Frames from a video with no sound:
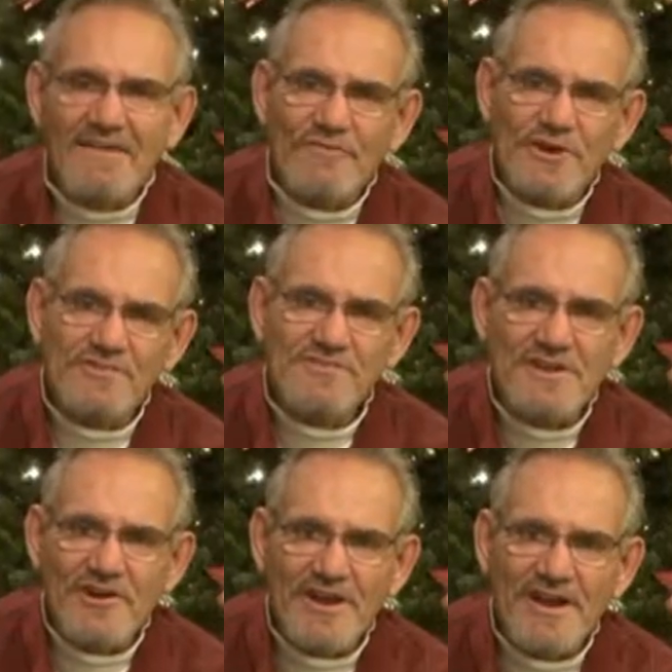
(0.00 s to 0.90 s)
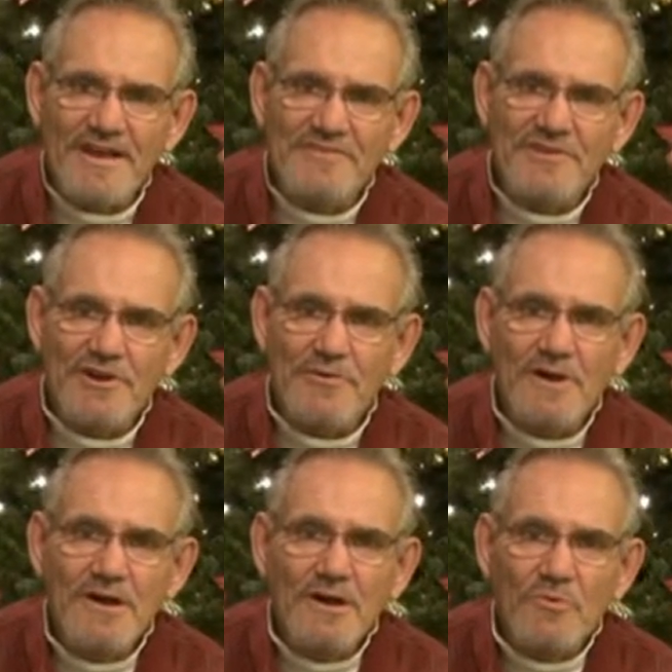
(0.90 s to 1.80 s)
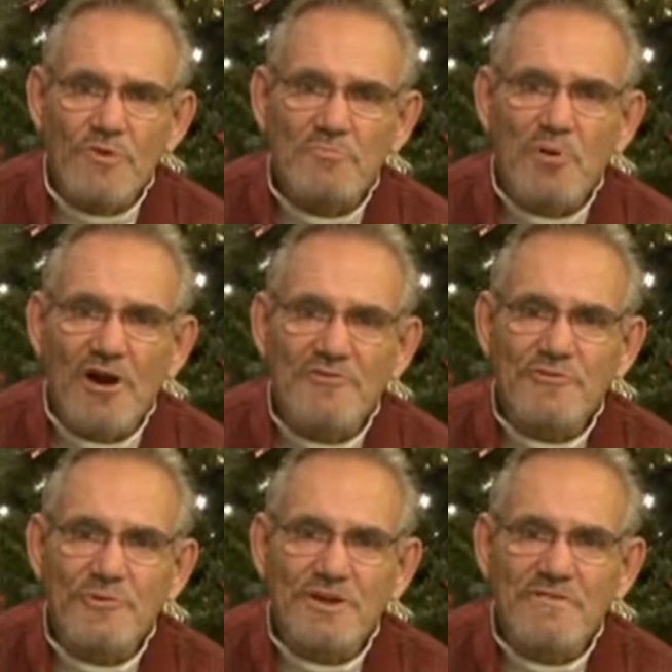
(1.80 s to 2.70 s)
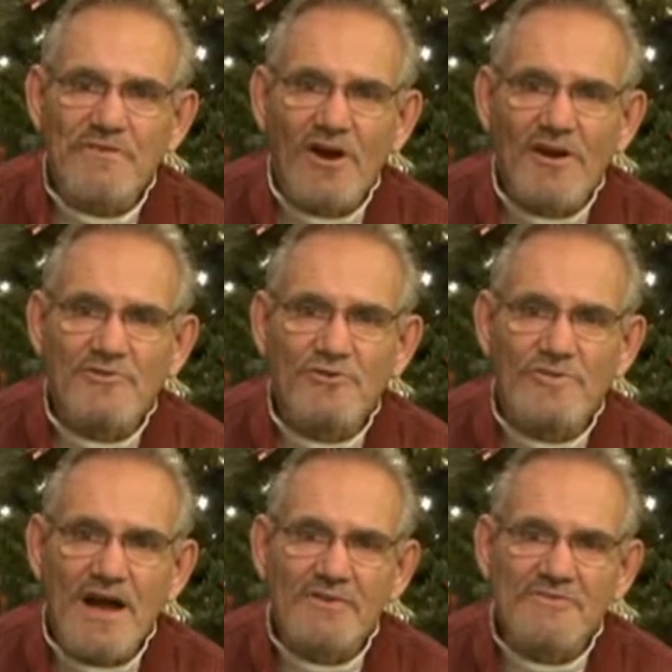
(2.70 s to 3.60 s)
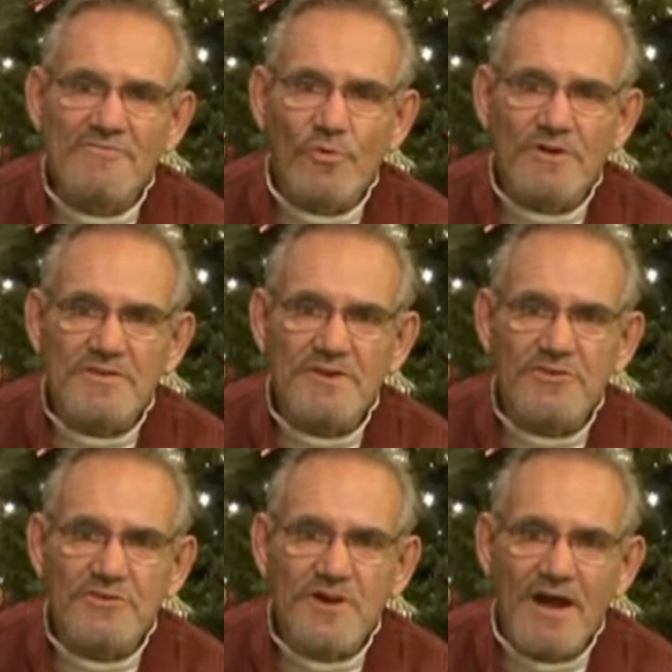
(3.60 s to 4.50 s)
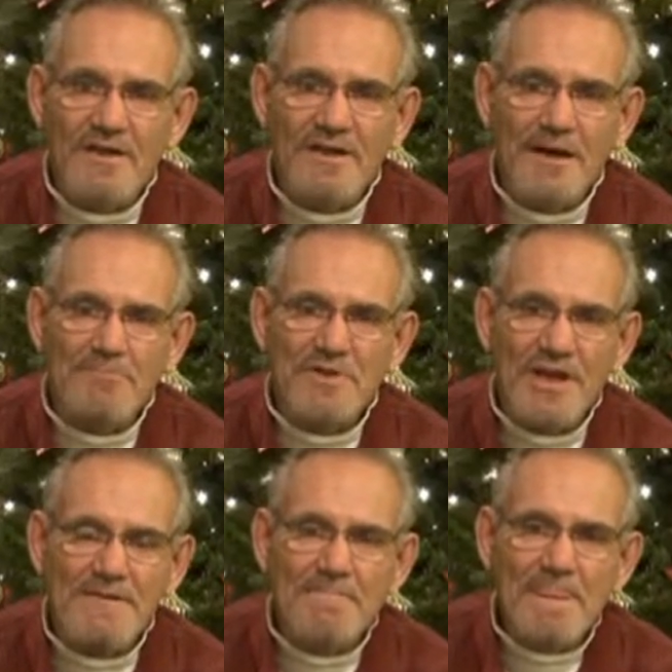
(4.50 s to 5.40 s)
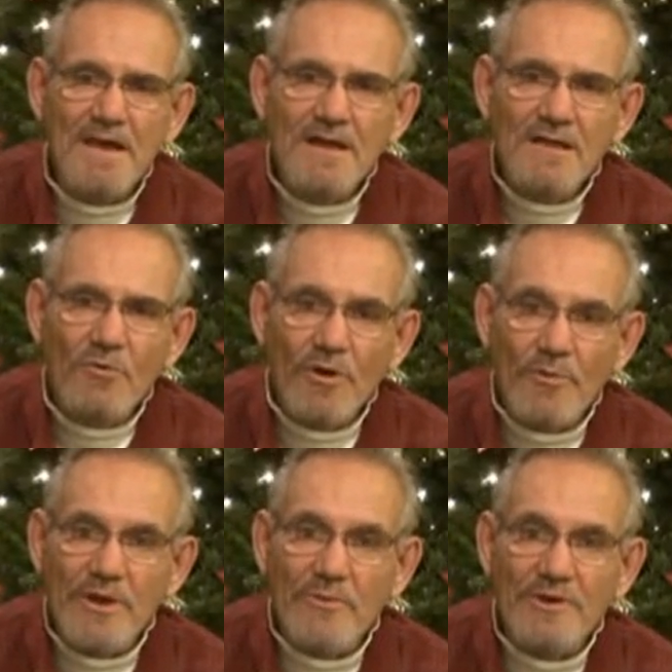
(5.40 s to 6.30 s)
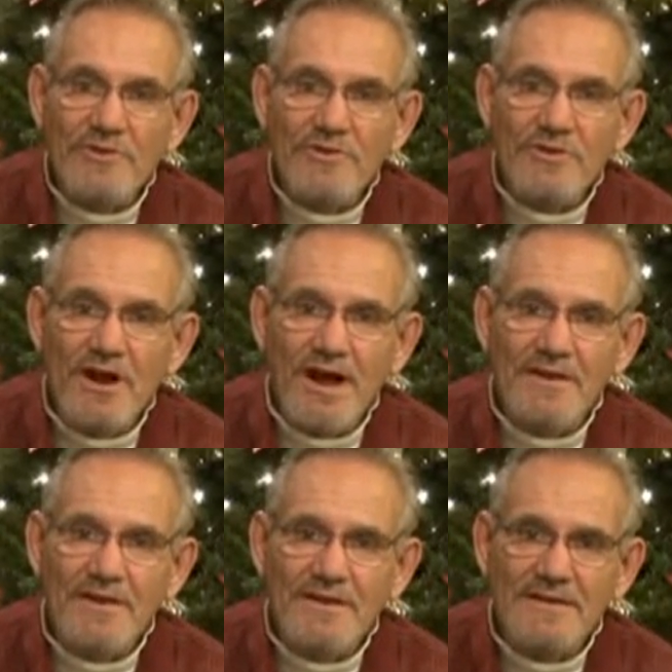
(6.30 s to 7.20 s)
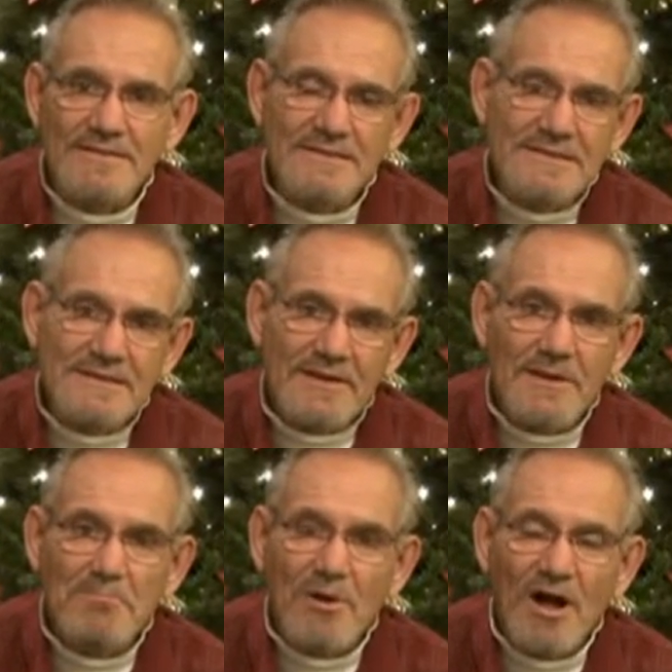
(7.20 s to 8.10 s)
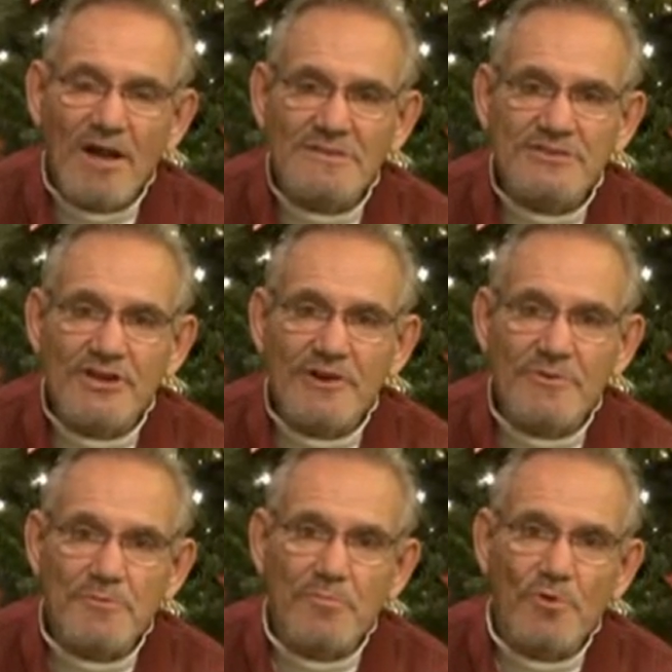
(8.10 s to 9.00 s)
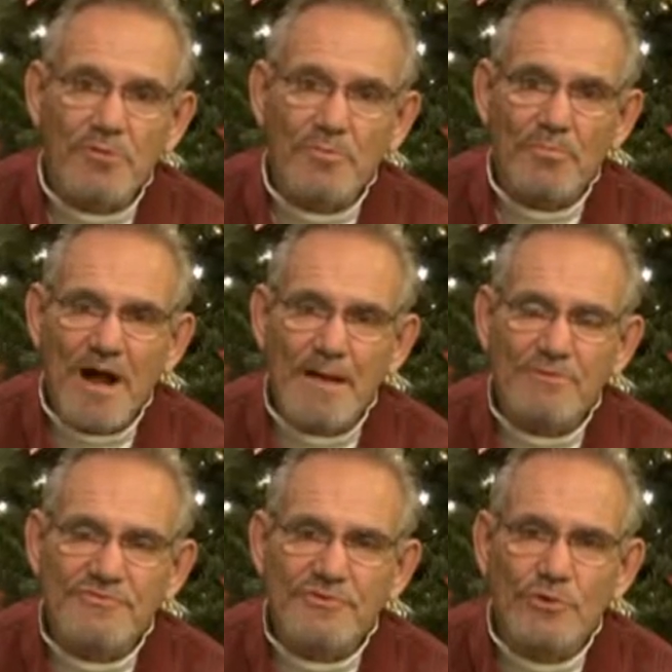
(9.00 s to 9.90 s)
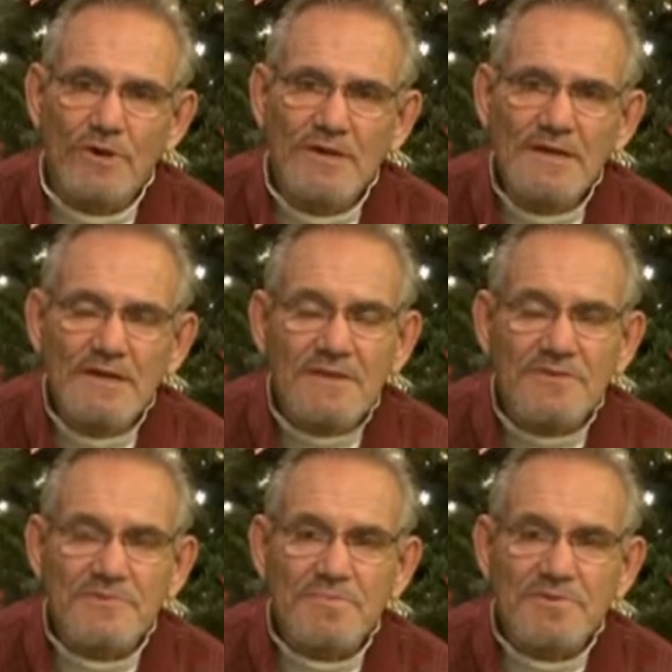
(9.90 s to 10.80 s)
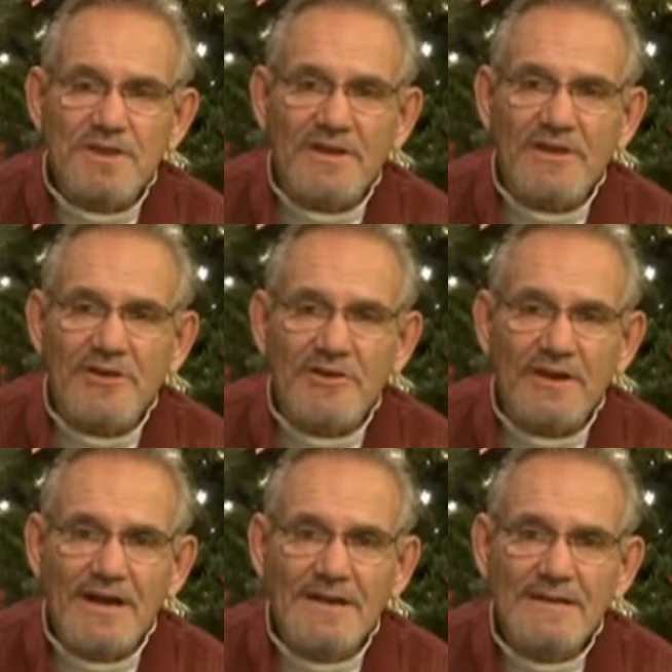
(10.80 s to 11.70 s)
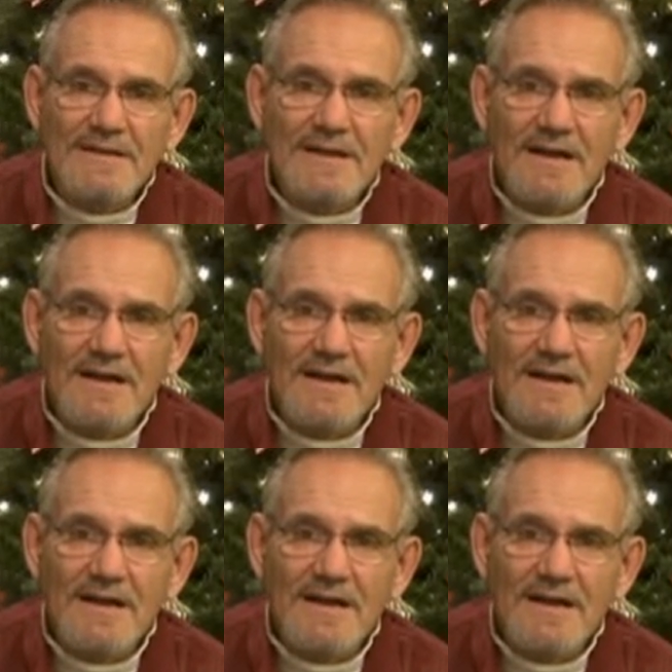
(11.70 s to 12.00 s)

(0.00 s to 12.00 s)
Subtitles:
Hi friends, Gary Hines here with part three of our 2014 Uganda update, where we were in Uganda and Kampala sharing with the Portable Bible School. This particular